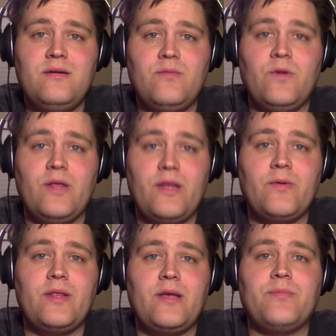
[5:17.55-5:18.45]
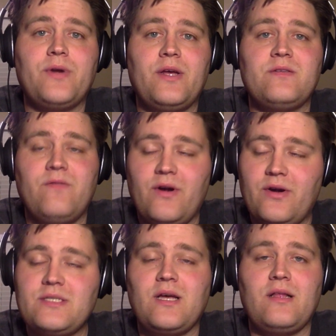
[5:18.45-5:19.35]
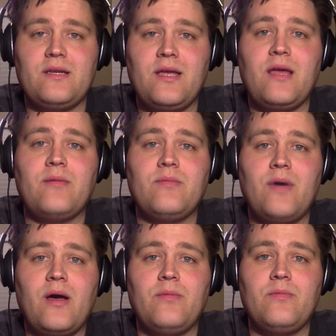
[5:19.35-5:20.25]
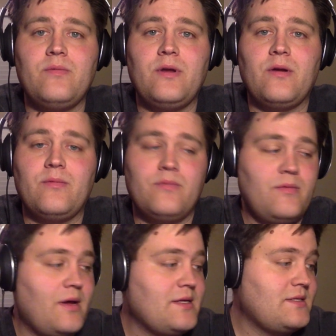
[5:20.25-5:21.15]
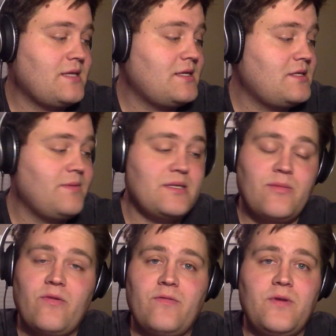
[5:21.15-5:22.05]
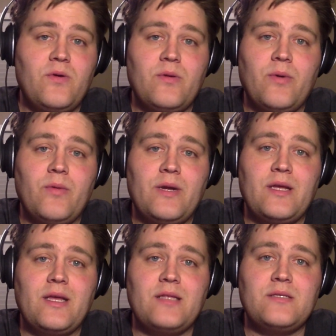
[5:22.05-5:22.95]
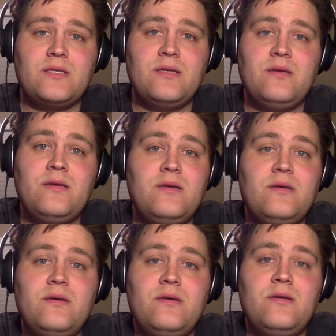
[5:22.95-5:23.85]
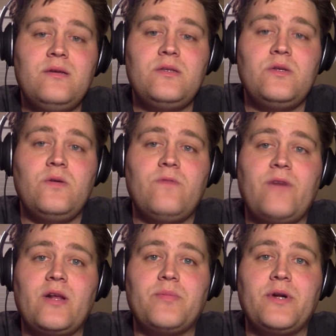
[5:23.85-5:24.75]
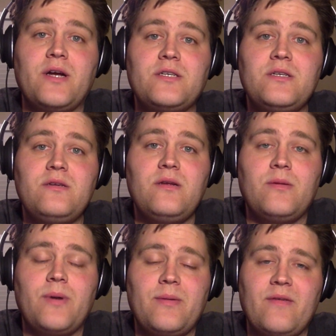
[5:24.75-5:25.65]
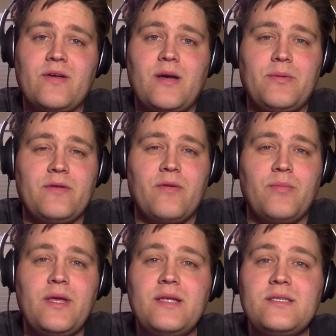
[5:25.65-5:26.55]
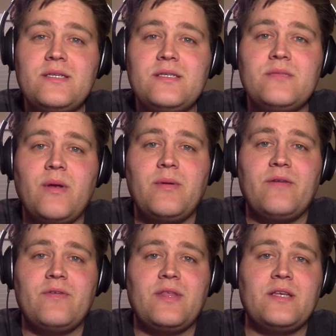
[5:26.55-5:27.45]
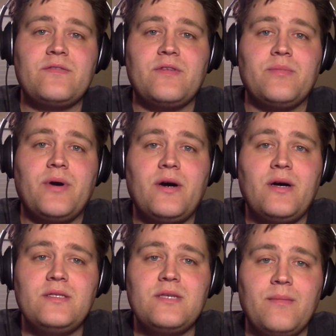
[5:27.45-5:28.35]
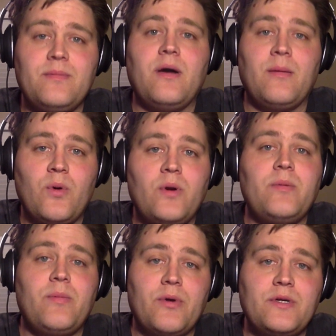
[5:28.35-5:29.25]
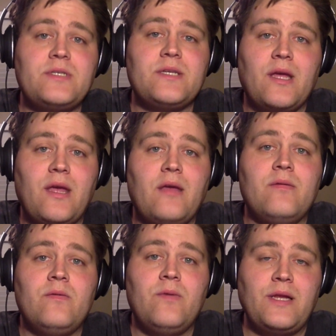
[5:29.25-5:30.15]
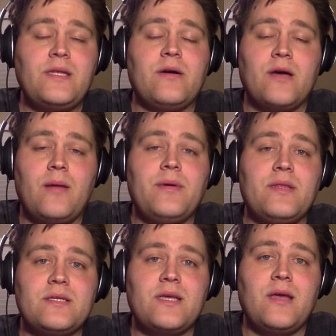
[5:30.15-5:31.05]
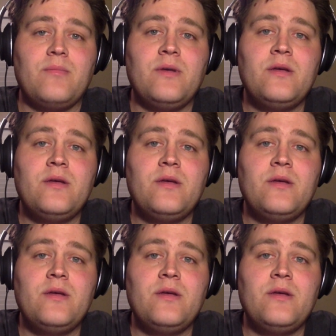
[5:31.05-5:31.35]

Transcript: really, really impressed. Very solid game. I sent it to me because I'm a reviewer, but when it gets to final production, it'll probably have a couple different pieces, maybe different things for the pawns. I'm going to be purchasing a retail copy of this game